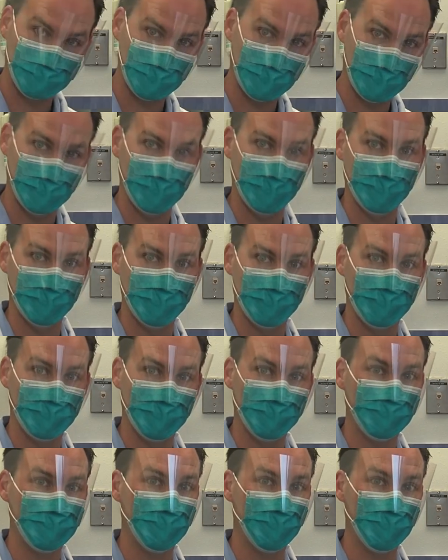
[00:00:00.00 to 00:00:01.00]
Uh,
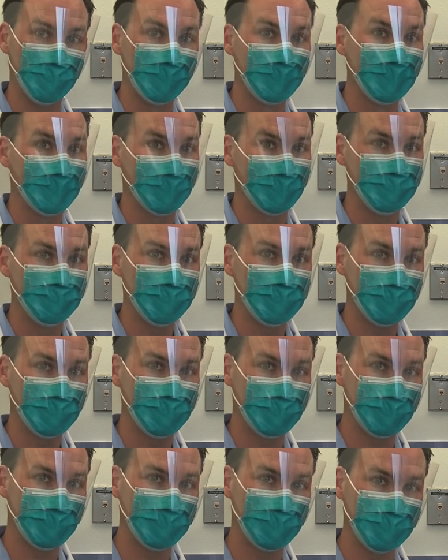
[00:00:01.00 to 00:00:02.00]
therefore, it'd be uh,
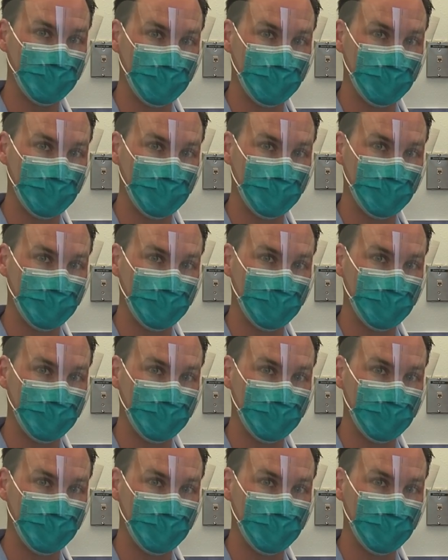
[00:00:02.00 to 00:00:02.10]
uh,